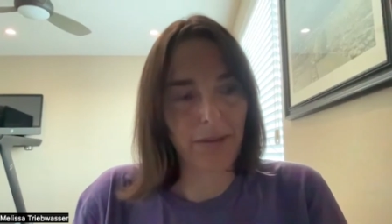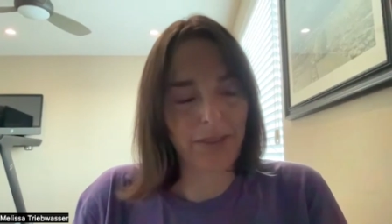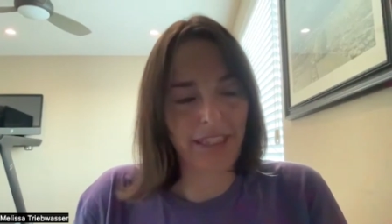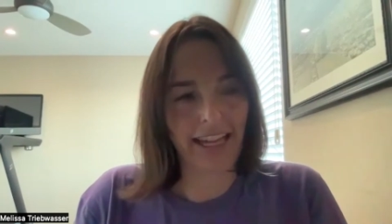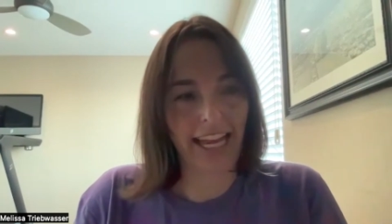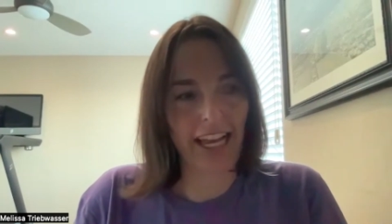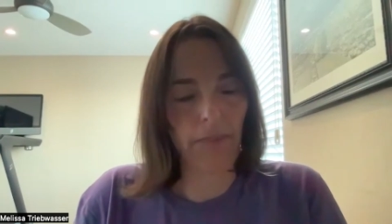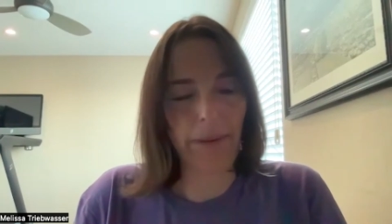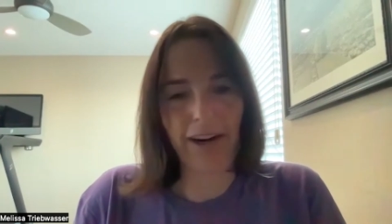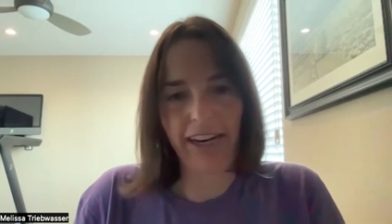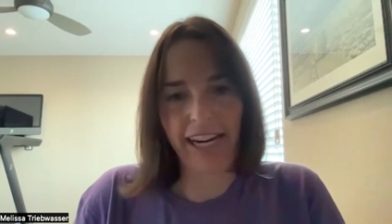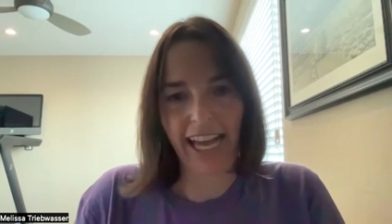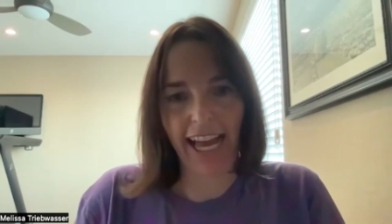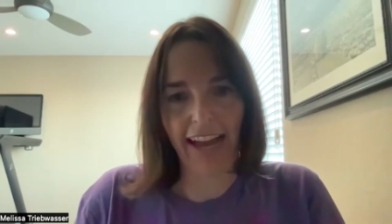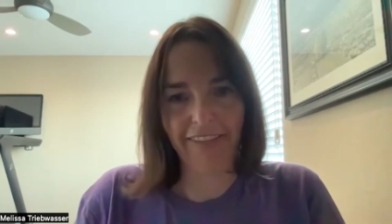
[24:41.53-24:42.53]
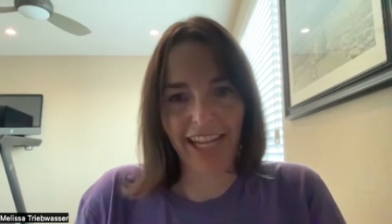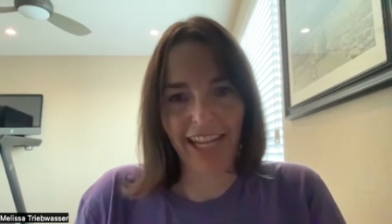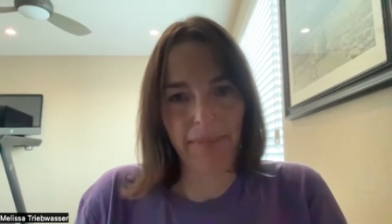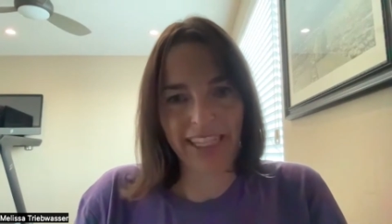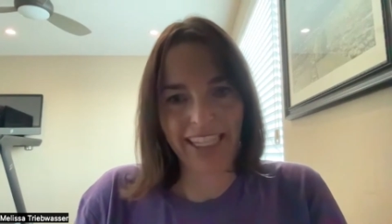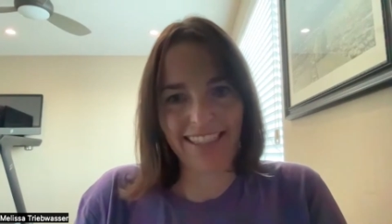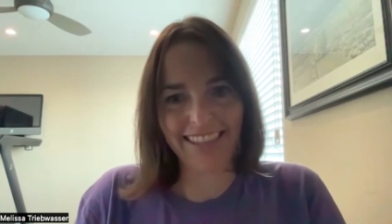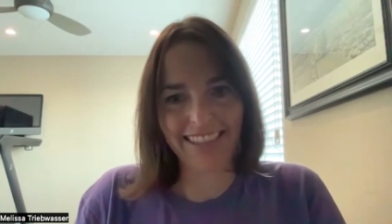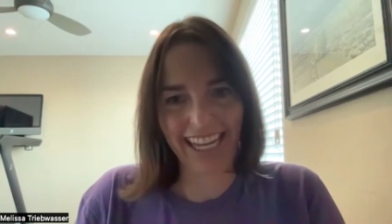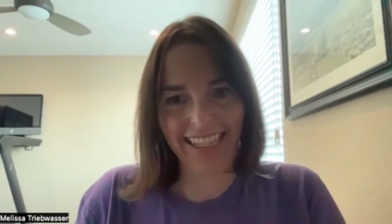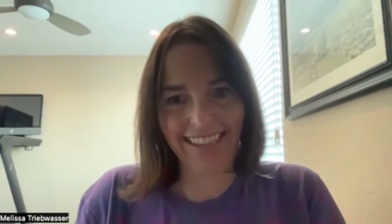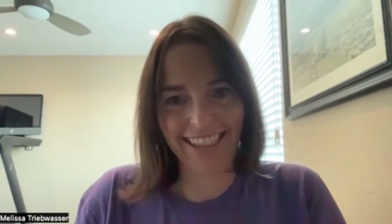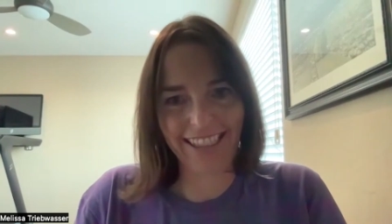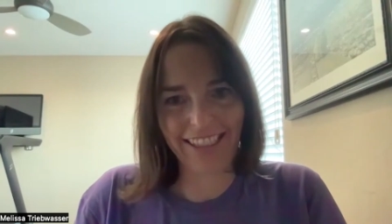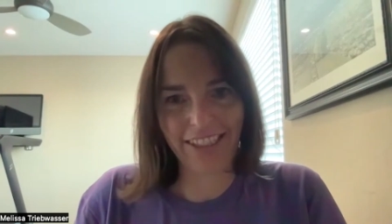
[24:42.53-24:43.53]
was a hail mary at halftime against
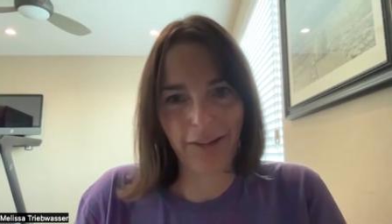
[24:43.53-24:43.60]
Kansas.